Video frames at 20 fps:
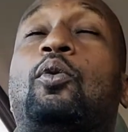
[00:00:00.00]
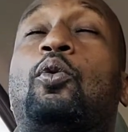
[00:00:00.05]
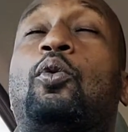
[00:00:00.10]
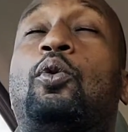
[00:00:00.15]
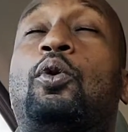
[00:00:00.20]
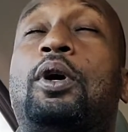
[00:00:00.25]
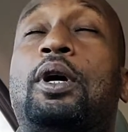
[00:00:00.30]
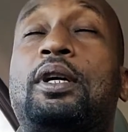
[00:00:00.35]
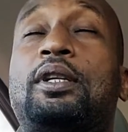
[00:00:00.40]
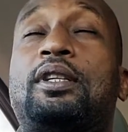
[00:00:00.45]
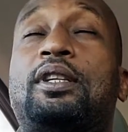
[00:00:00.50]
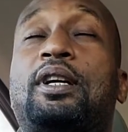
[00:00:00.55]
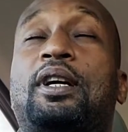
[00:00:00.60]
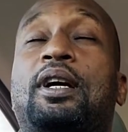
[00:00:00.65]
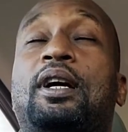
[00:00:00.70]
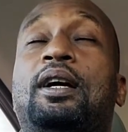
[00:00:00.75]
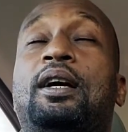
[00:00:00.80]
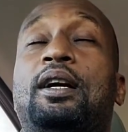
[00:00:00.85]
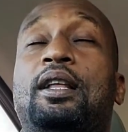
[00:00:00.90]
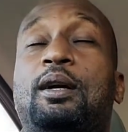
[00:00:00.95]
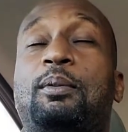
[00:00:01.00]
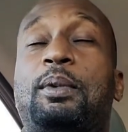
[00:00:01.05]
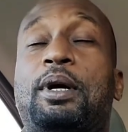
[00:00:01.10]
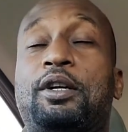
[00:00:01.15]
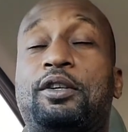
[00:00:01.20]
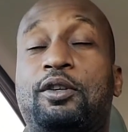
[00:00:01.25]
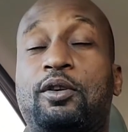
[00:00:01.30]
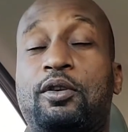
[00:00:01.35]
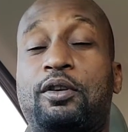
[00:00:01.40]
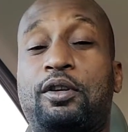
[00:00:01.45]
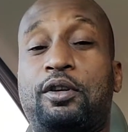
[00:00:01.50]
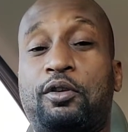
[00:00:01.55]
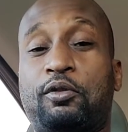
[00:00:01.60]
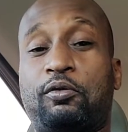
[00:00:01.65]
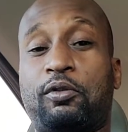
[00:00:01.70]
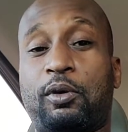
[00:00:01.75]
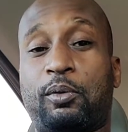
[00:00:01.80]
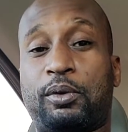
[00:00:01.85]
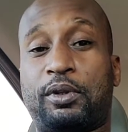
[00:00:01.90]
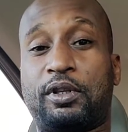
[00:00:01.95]
what the hell am I doing in this
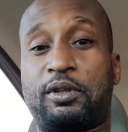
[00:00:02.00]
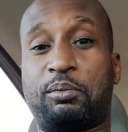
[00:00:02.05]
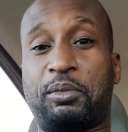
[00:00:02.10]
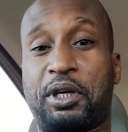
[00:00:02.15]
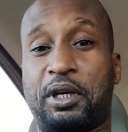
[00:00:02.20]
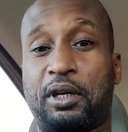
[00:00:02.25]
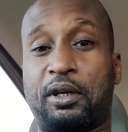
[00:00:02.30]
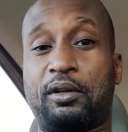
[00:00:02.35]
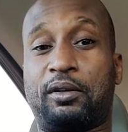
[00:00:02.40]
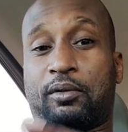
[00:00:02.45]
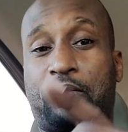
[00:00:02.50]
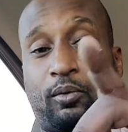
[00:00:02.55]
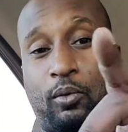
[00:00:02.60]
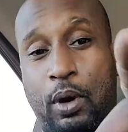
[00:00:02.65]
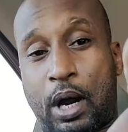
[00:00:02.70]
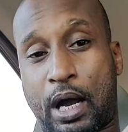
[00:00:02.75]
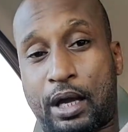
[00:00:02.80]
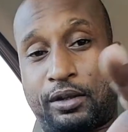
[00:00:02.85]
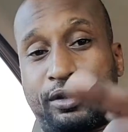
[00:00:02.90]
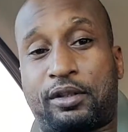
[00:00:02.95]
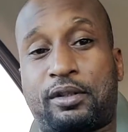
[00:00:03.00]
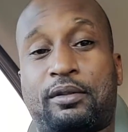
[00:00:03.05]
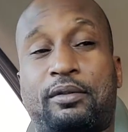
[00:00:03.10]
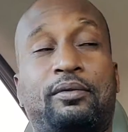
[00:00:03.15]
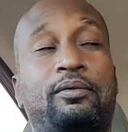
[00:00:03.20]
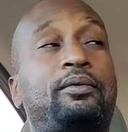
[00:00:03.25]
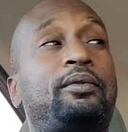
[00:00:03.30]
ring with this man? Watch.